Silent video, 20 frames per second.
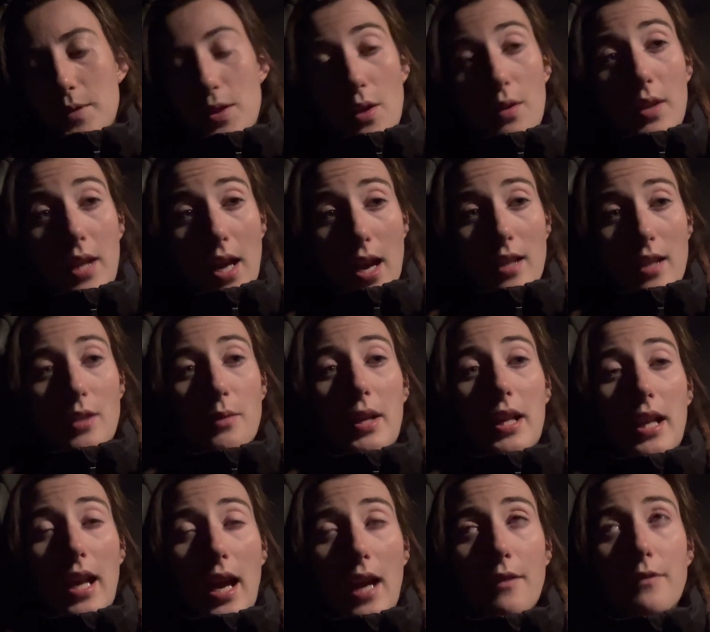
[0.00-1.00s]

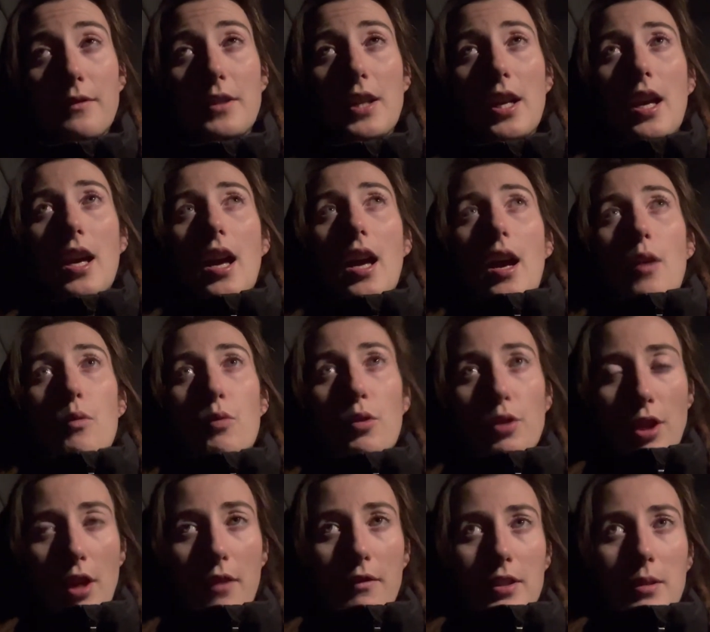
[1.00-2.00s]
I left,
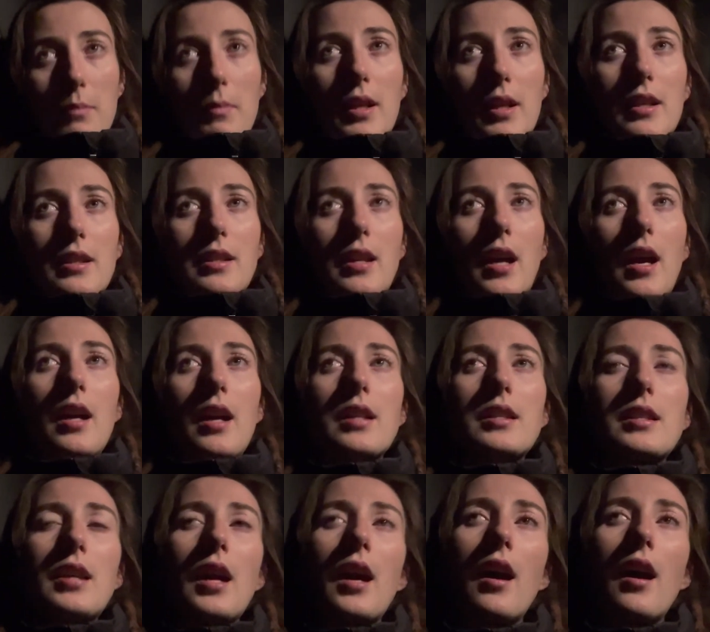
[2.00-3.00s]
walked over to Mia's
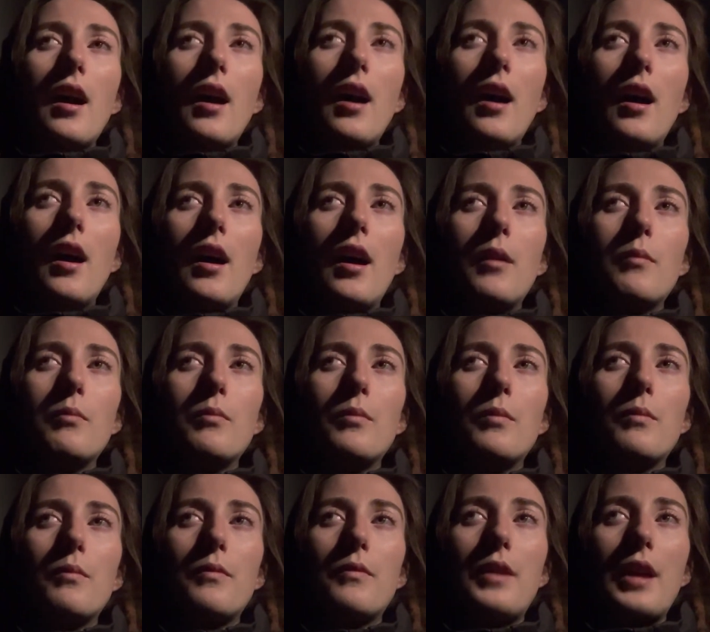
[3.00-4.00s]
herd.
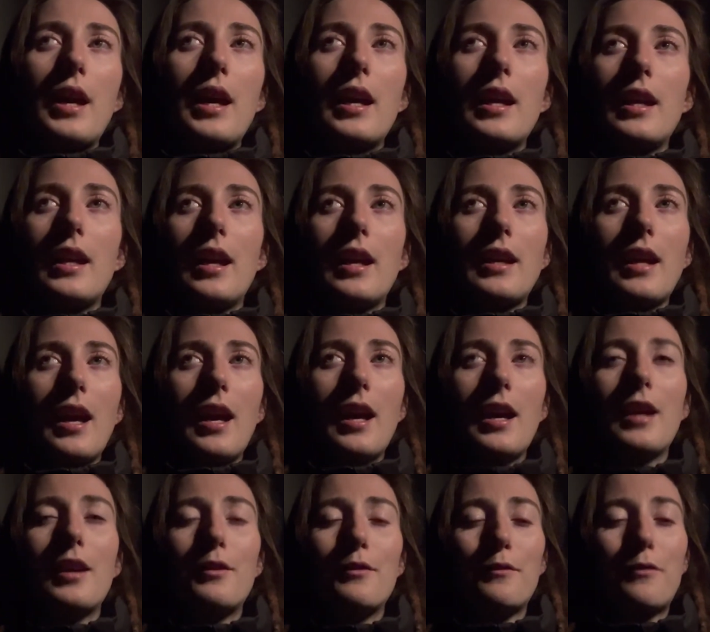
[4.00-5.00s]
They
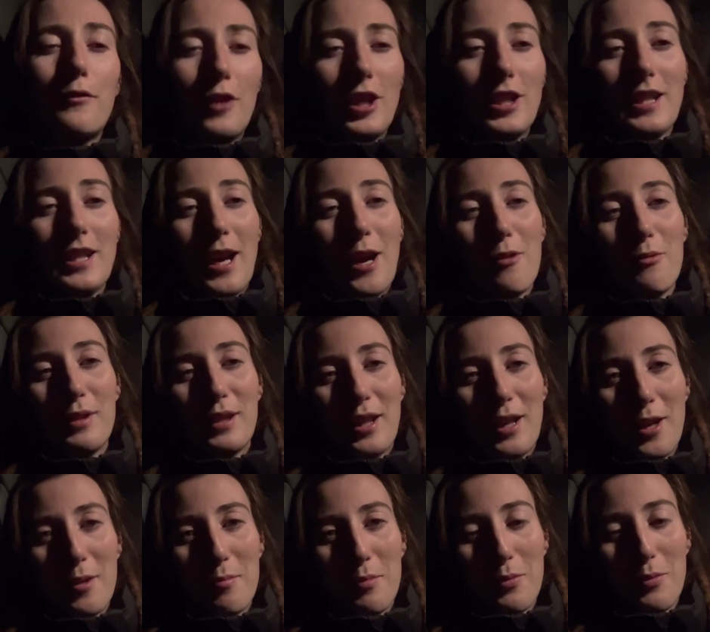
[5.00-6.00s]
again freaked out when they
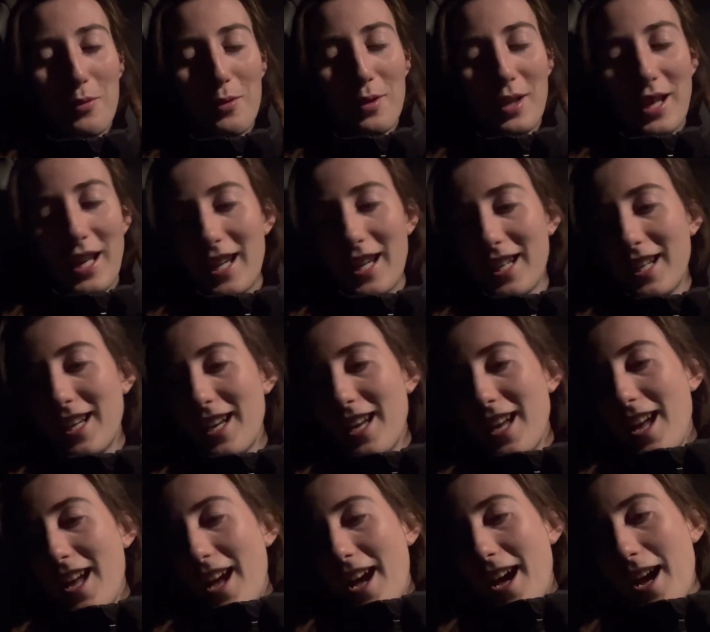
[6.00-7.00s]
heard me walking,
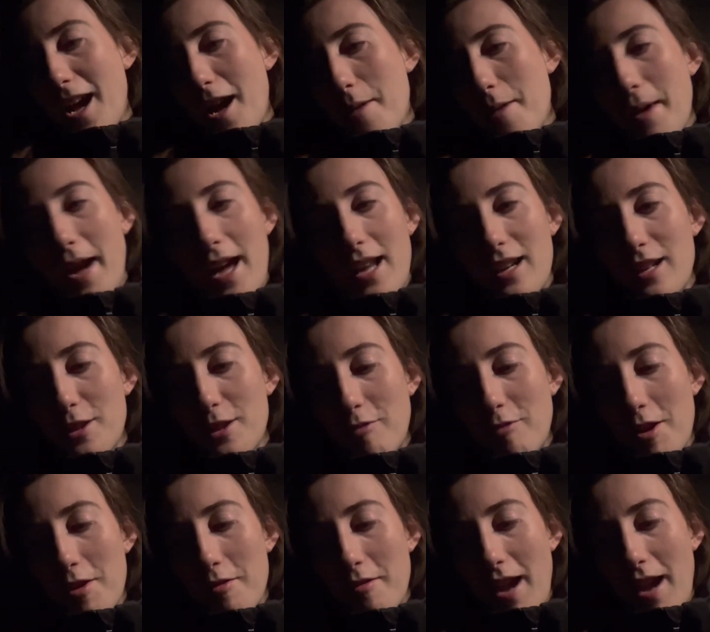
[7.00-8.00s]
had a little
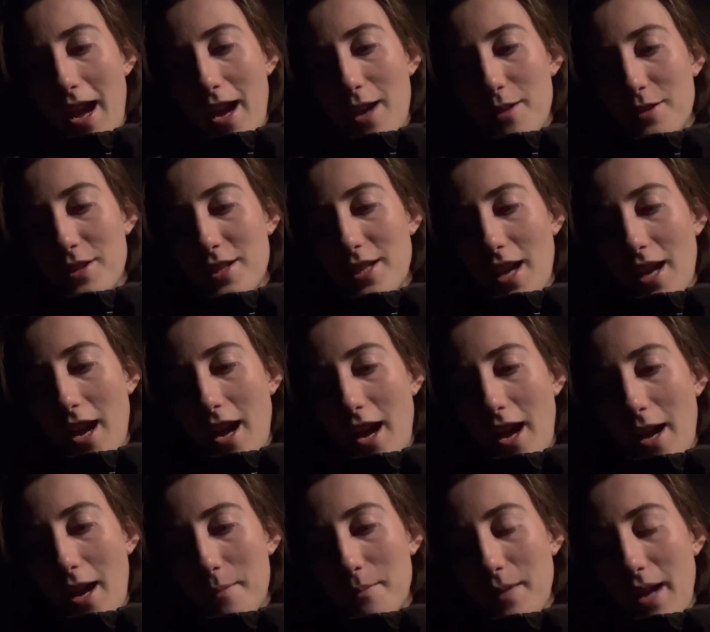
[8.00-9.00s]
run around,
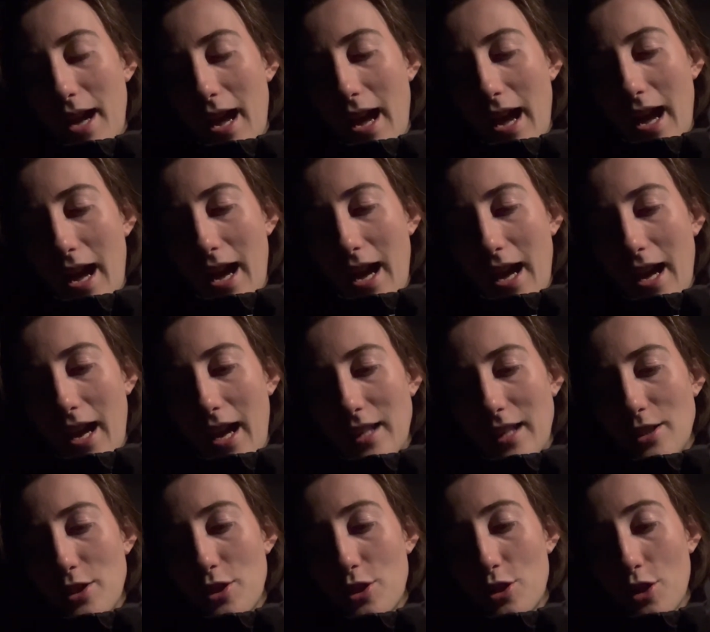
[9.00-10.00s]

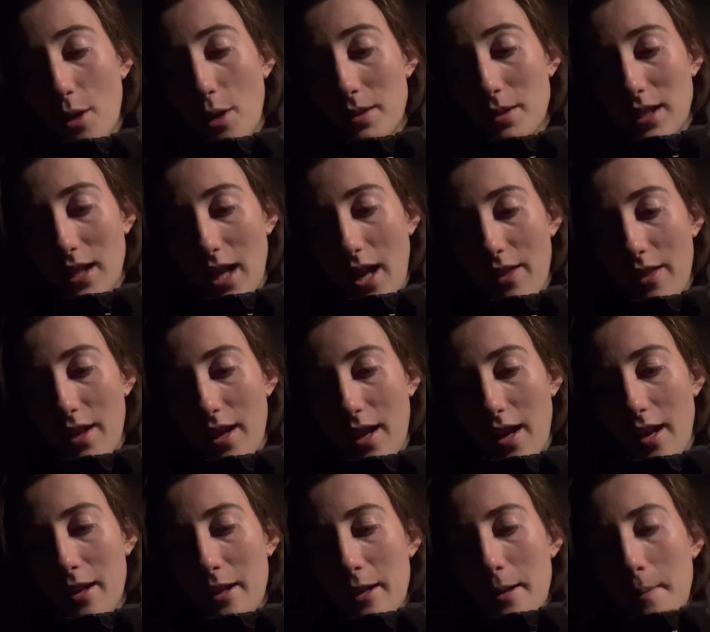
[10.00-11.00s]
and stopped together.